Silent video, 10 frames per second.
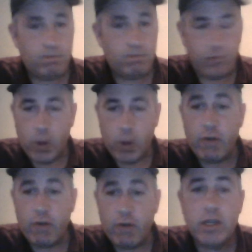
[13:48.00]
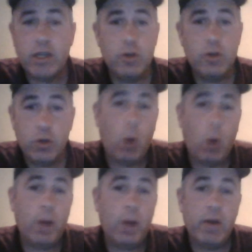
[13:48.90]
For whatever reason you don't
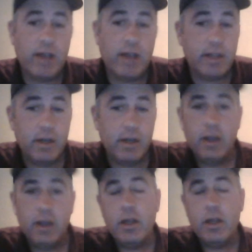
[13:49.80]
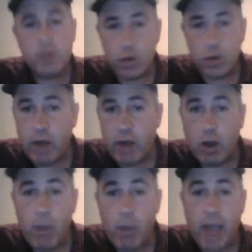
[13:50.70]
want to be arrested, turn around and
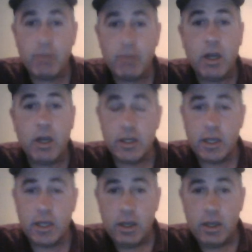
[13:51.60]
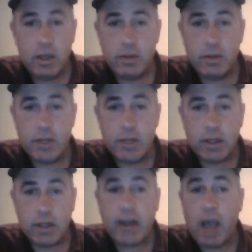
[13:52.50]
go back because there's a
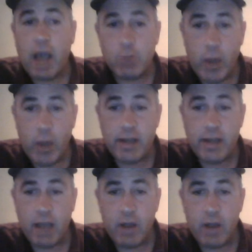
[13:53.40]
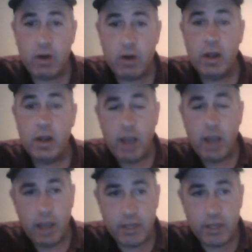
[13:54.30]
lot of cops waiting down there.
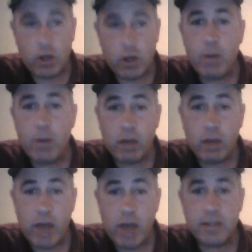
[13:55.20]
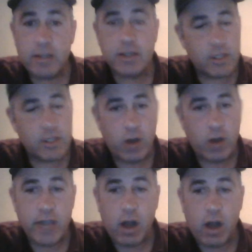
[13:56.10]
They started making arrests. It's
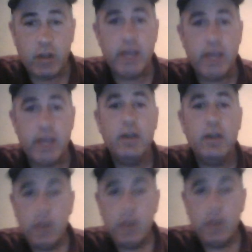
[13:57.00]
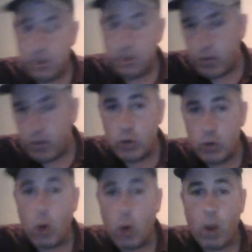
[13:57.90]
starting to get ugly. If you
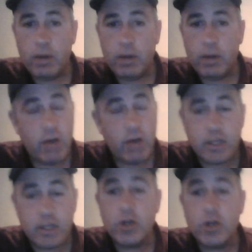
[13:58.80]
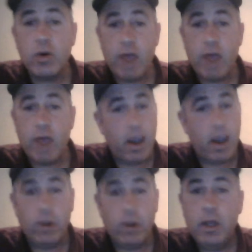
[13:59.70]
don't want to be arrested, turn around now."